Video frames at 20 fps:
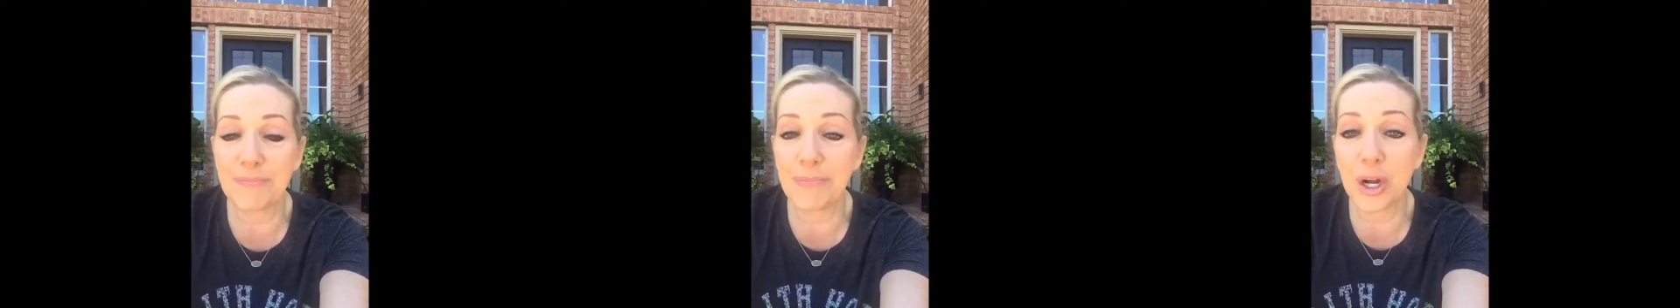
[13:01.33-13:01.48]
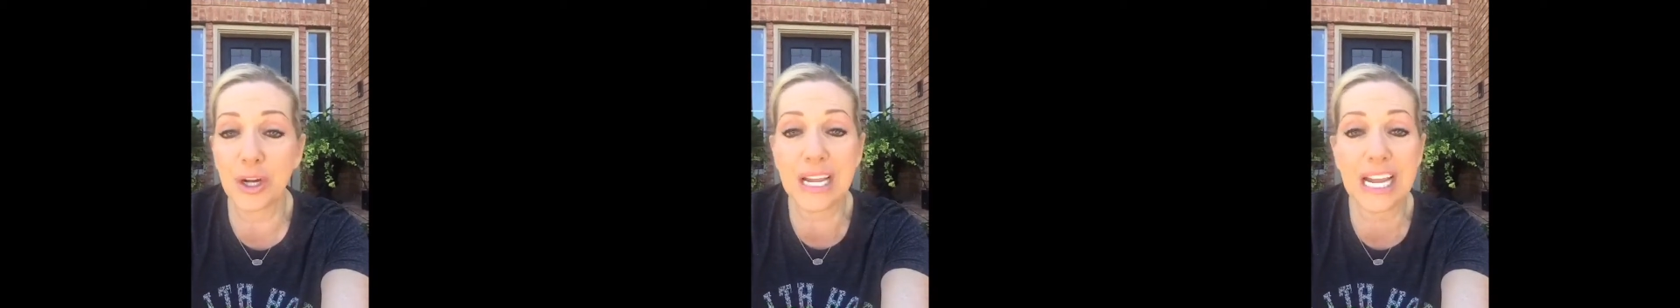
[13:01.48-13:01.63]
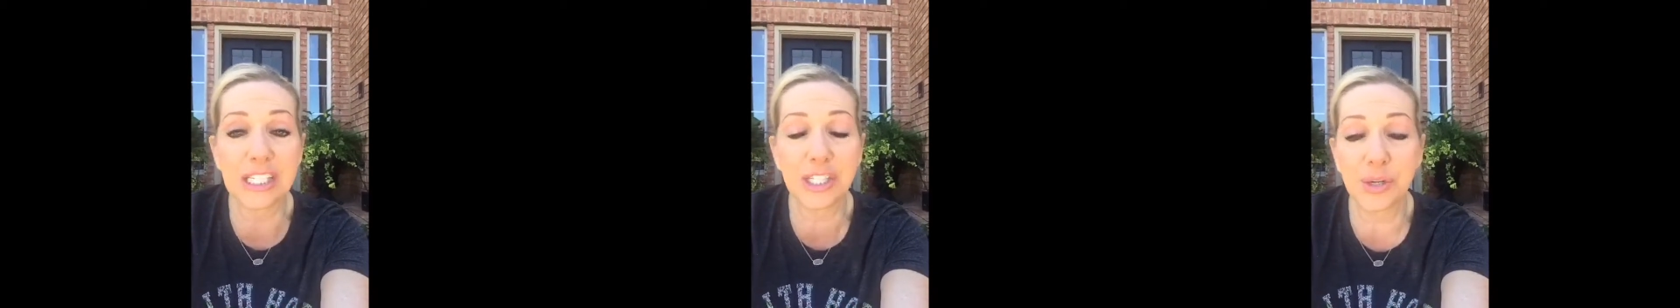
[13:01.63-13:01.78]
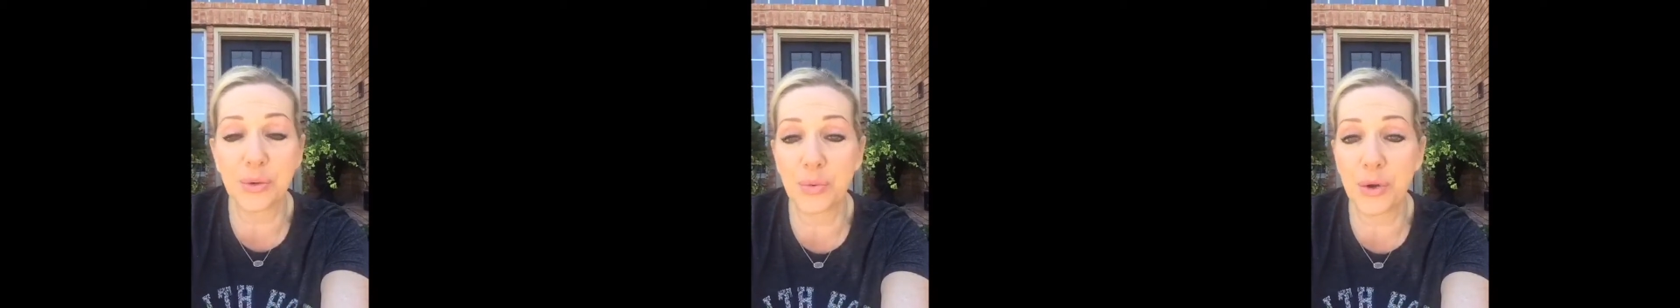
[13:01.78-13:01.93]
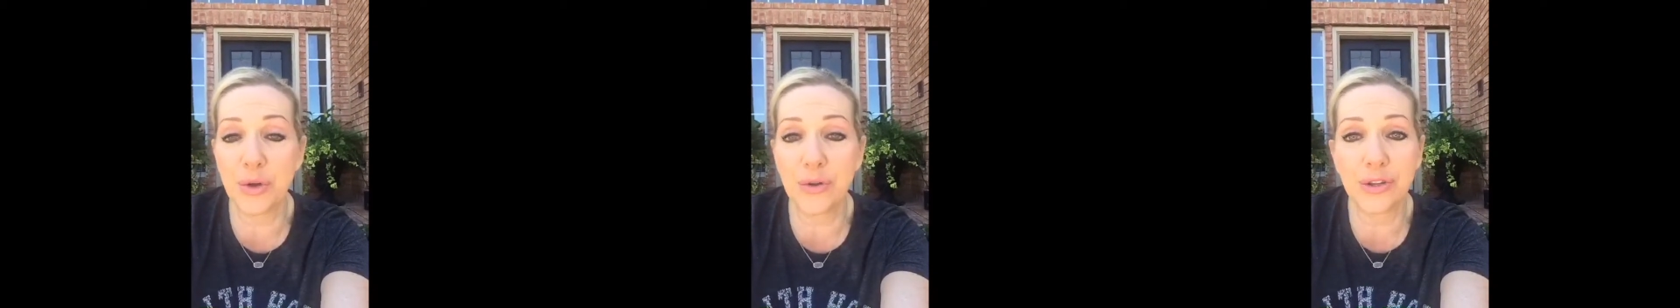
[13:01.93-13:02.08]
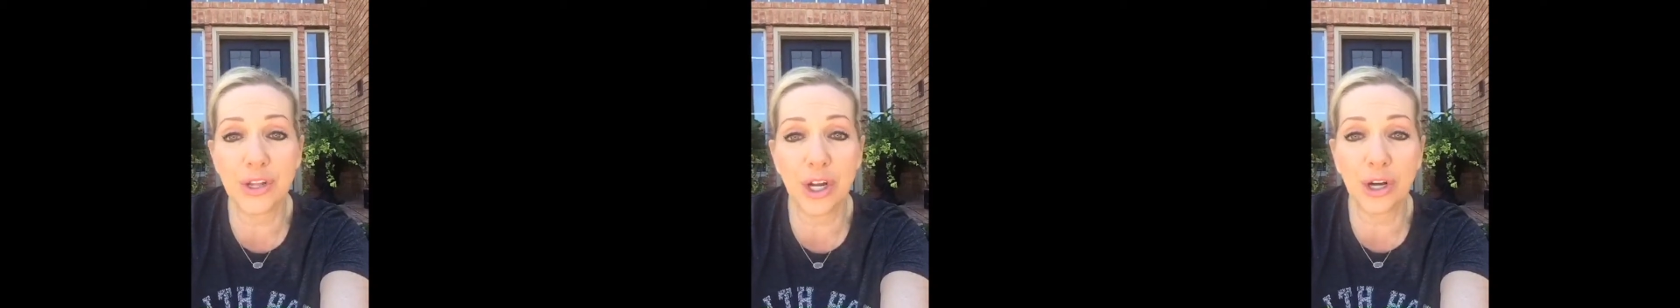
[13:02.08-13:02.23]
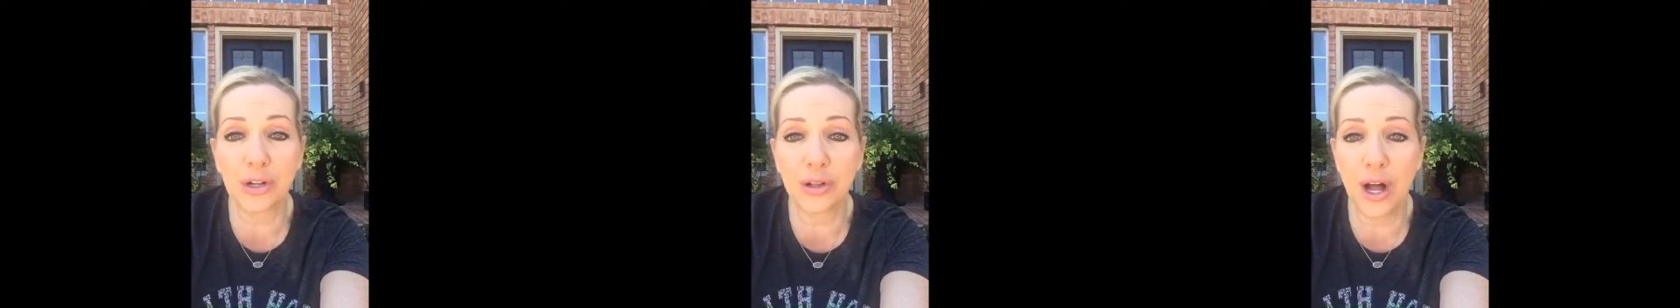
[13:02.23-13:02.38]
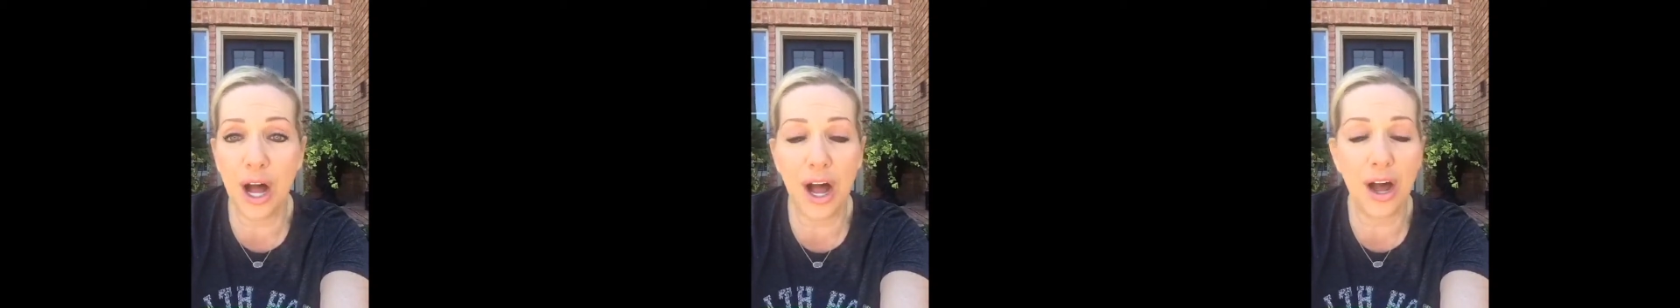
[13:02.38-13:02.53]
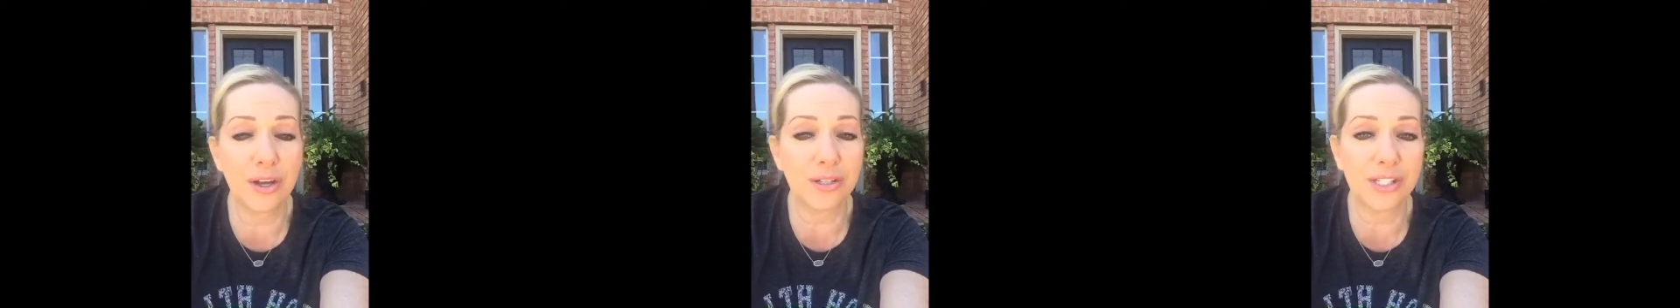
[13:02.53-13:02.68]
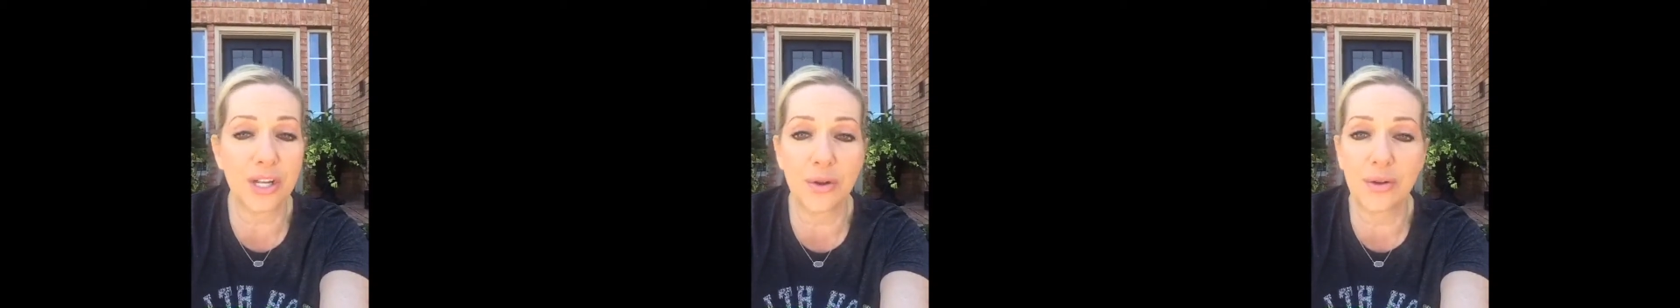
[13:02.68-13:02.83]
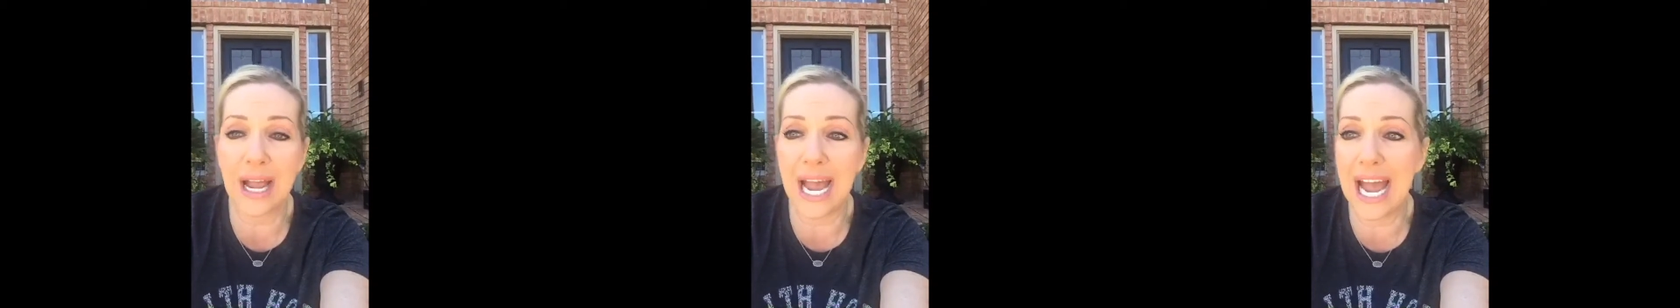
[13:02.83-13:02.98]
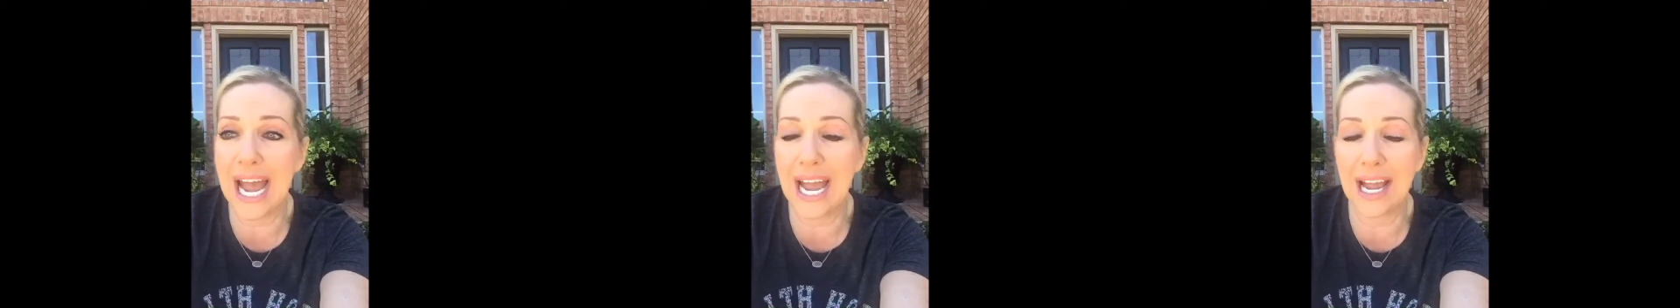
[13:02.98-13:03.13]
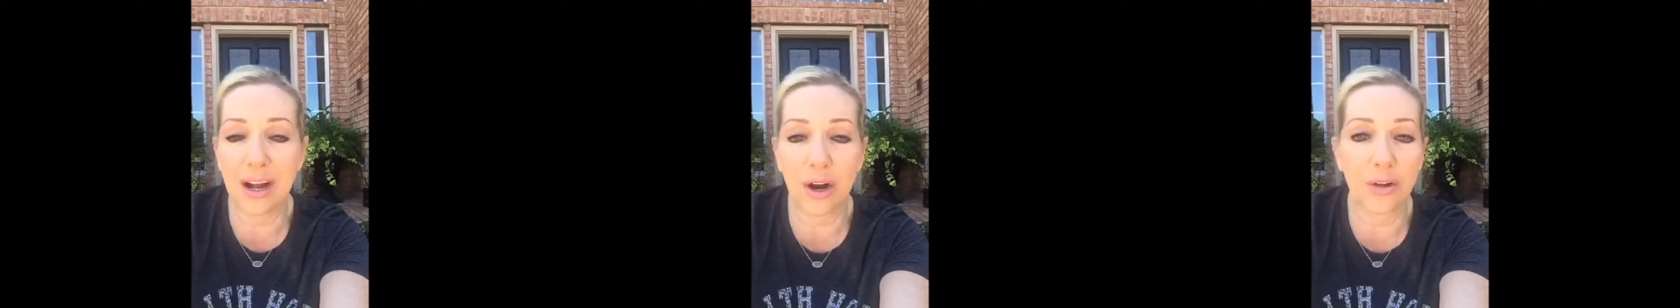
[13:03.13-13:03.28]
Their kids will ruin their clothes,
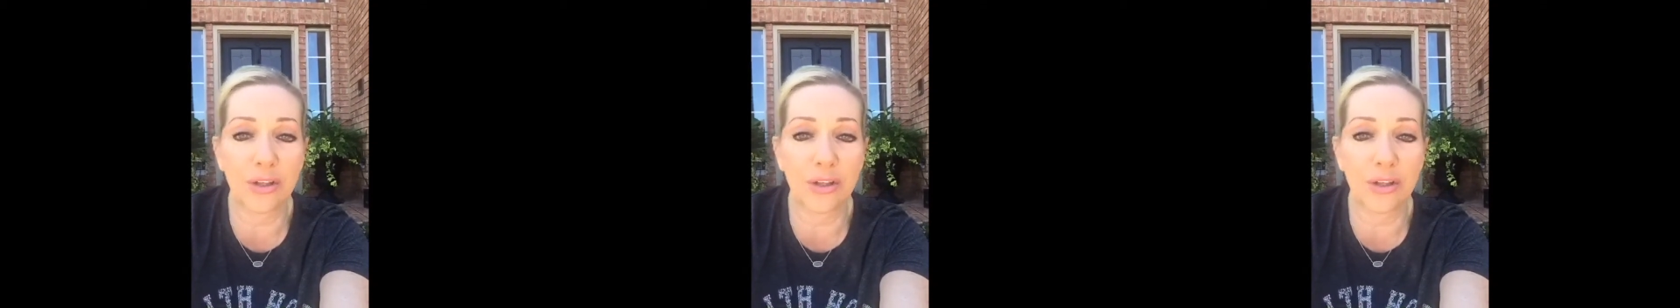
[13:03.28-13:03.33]
okay,